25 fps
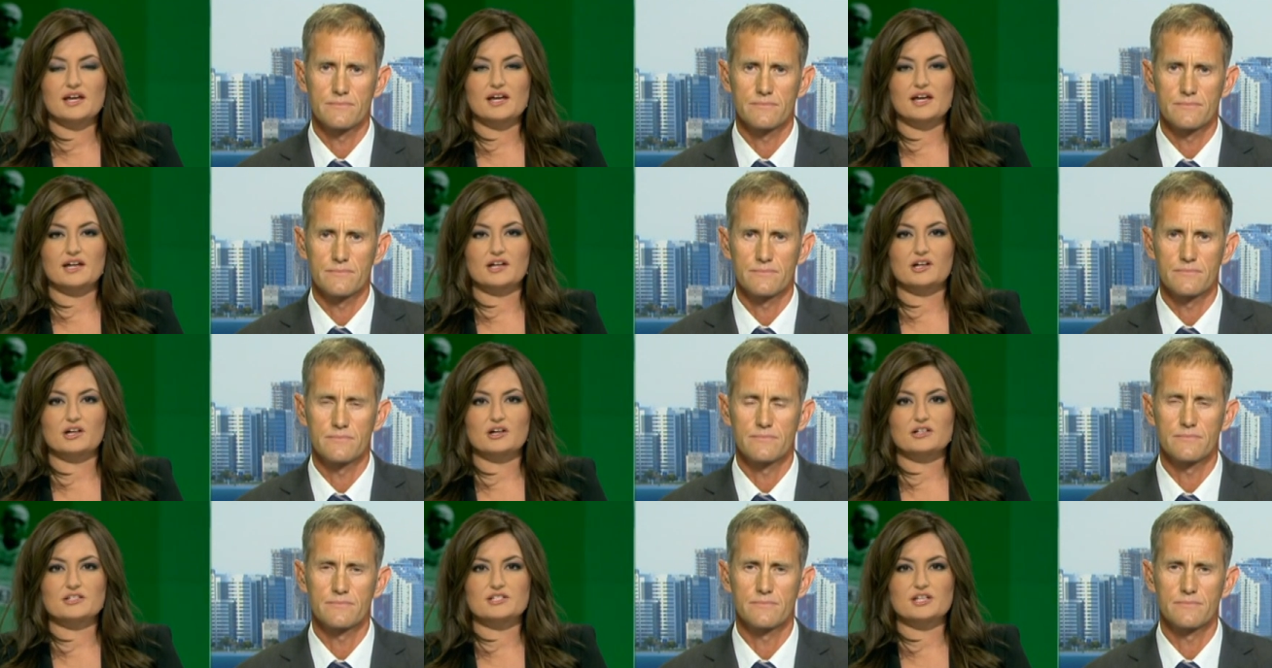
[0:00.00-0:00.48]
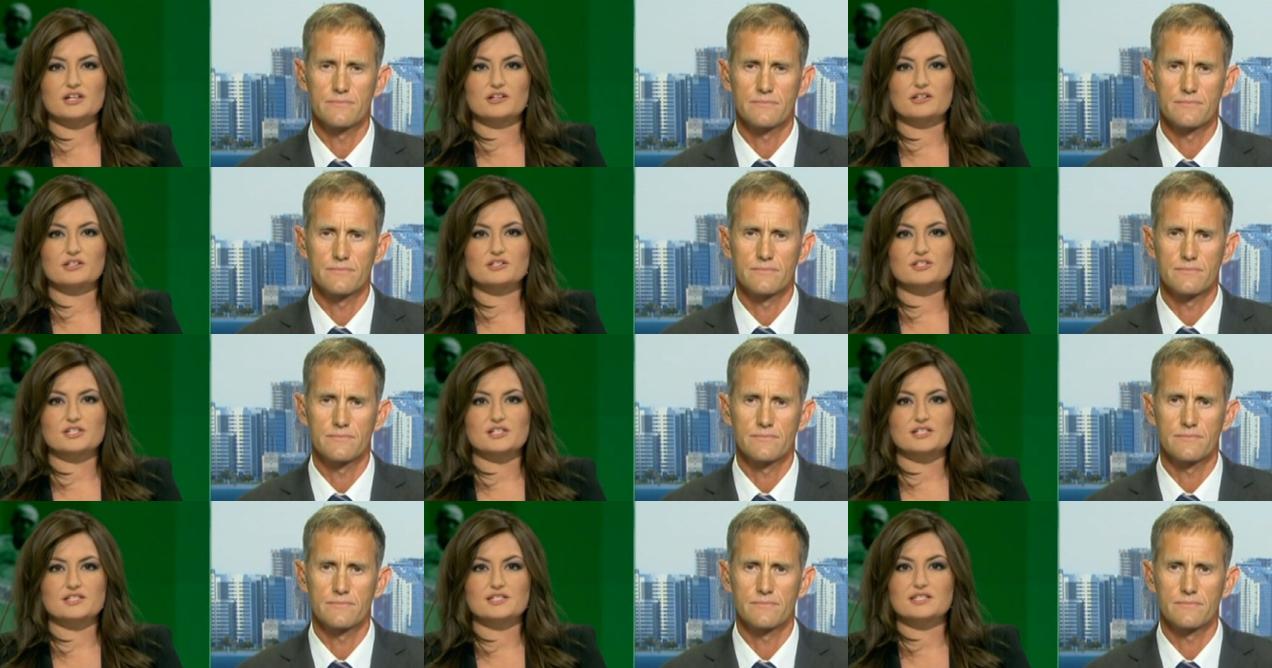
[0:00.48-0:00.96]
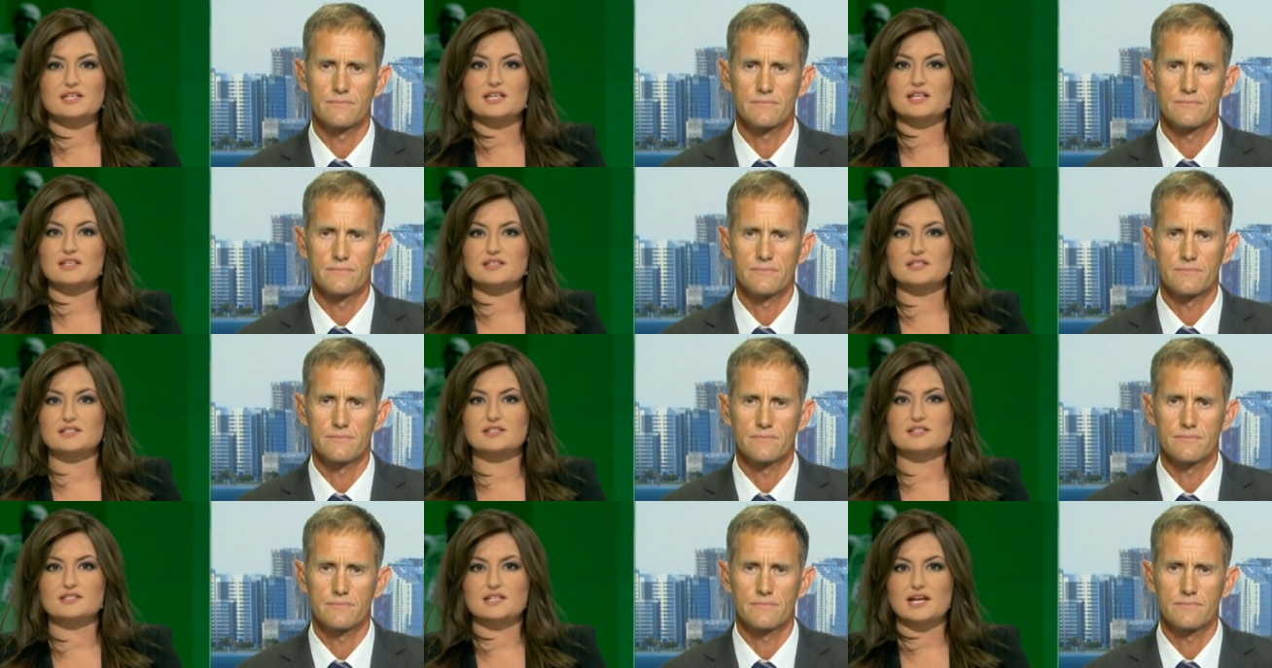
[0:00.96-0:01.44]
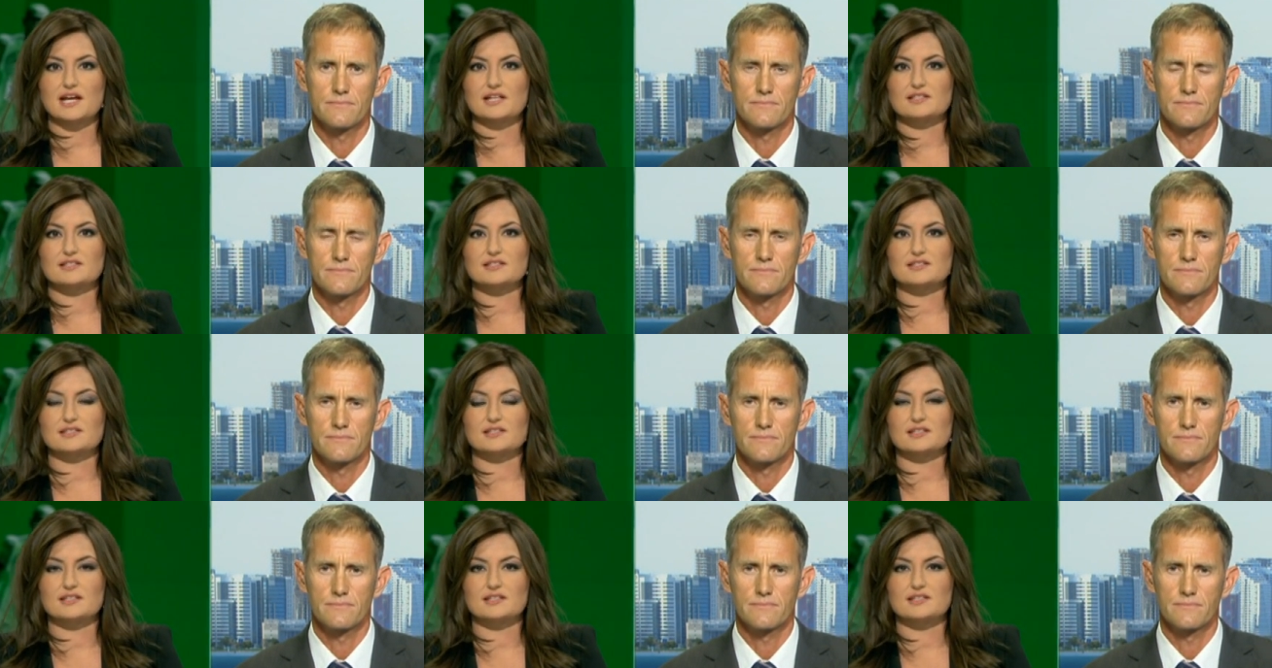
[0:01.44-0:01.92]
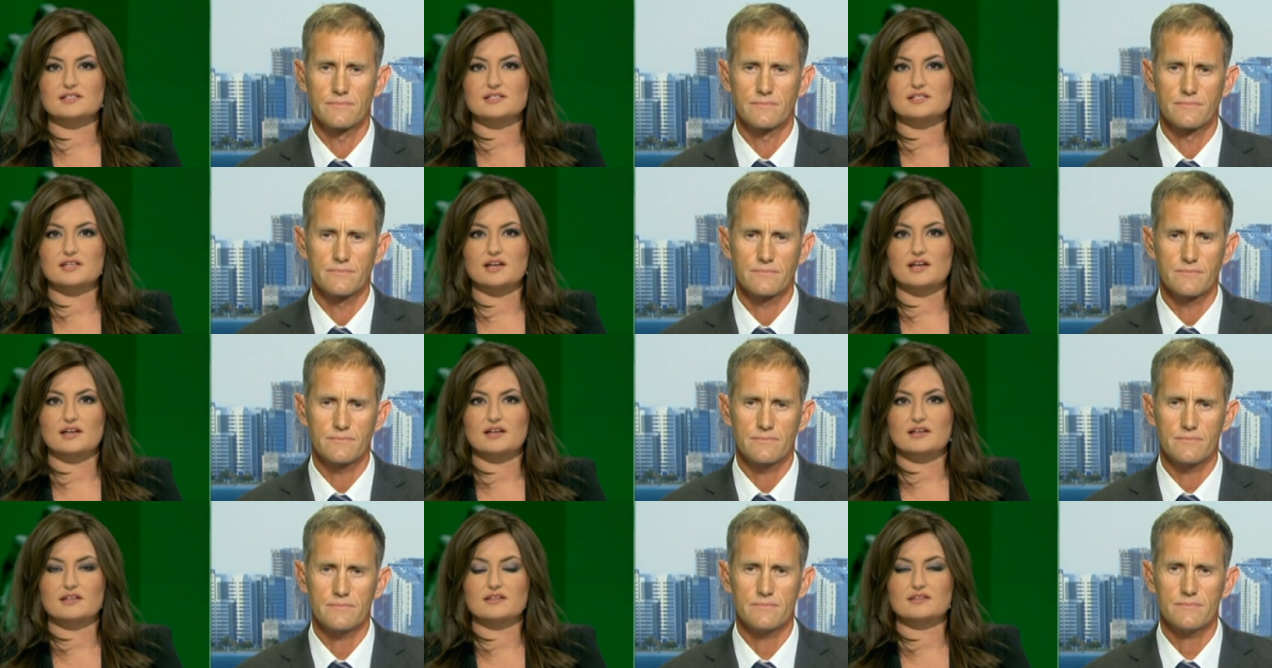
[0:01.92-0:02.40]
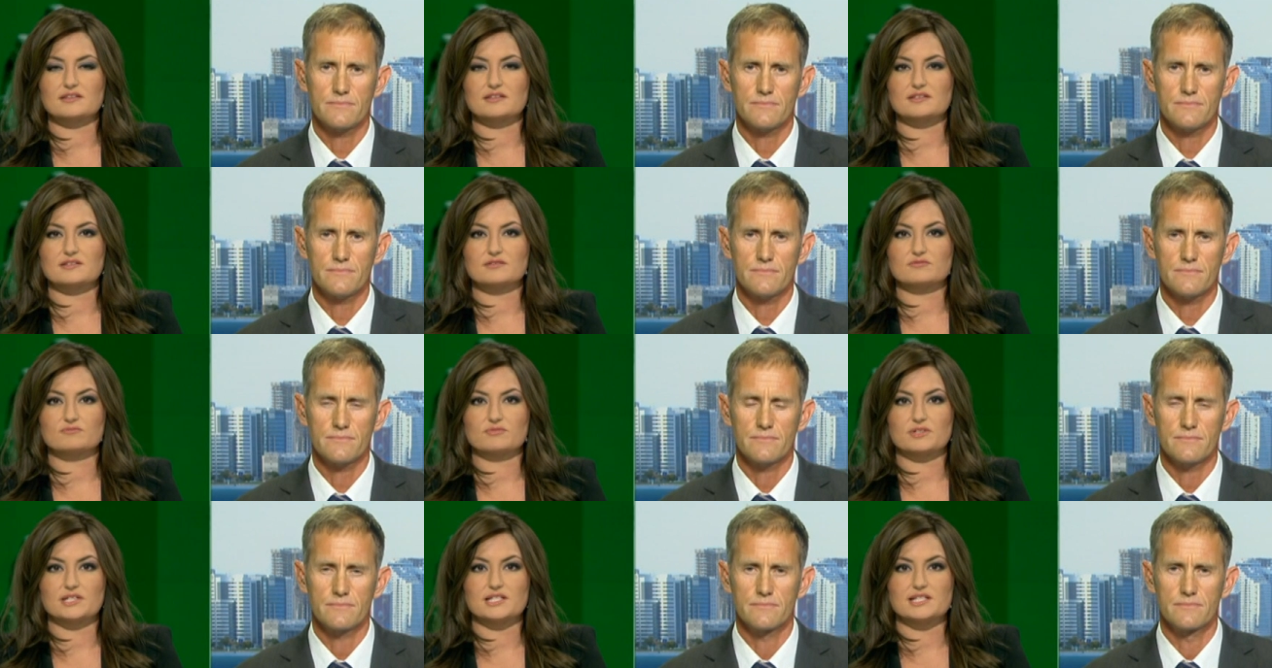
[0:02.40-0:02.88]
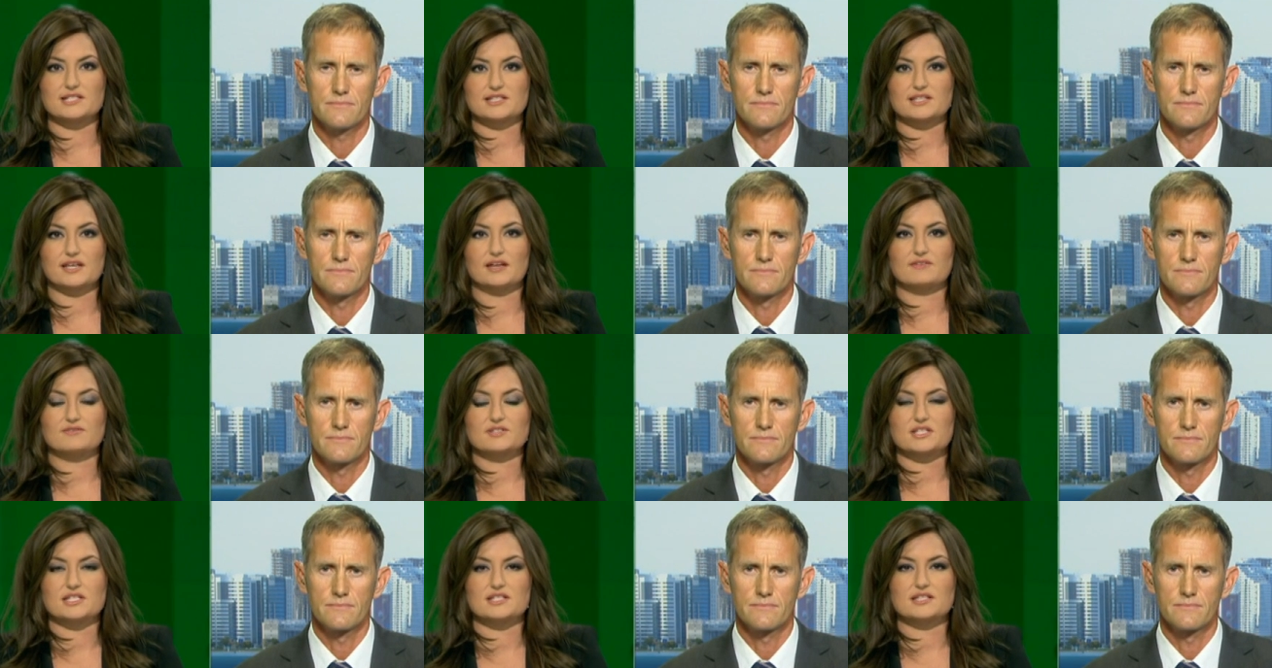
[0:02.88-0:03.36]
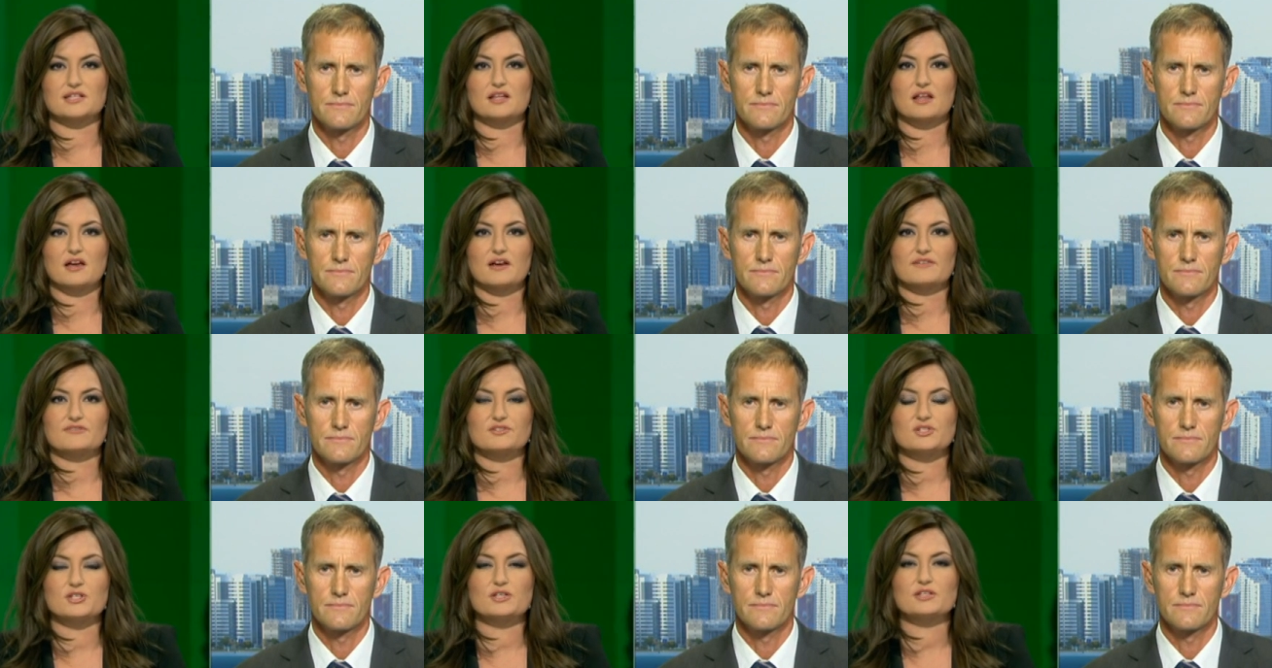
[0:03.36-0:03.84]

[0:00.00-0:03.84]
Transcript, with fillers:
Speaker 1: a, a cardiologist in the stands that, uh, that really saved his life.